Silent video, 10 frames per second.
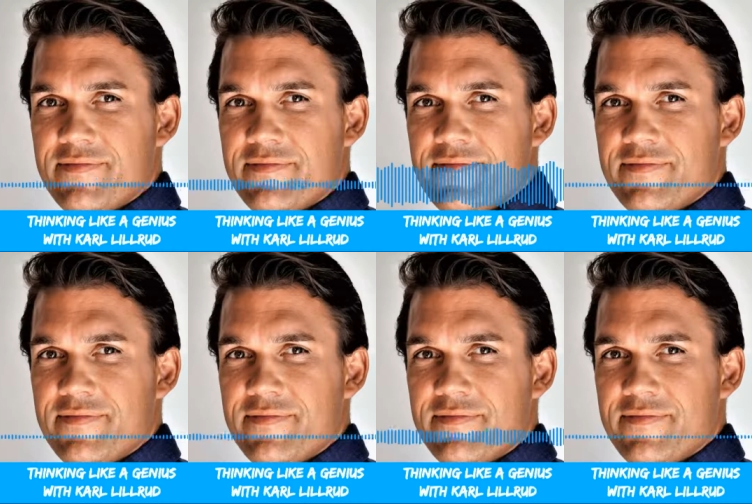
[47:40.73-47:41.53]
actually
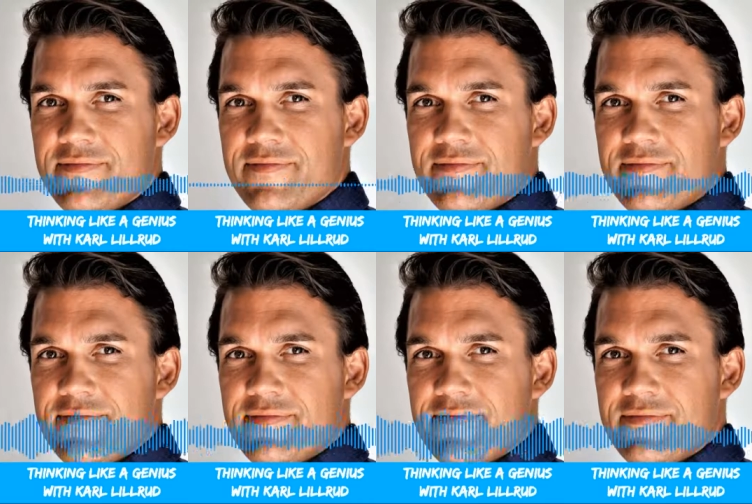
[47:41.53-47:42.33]
occupy our
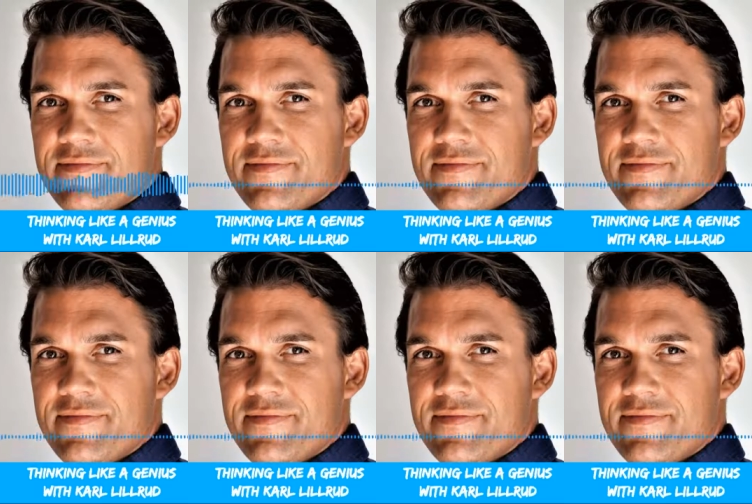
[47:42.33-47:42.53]
mind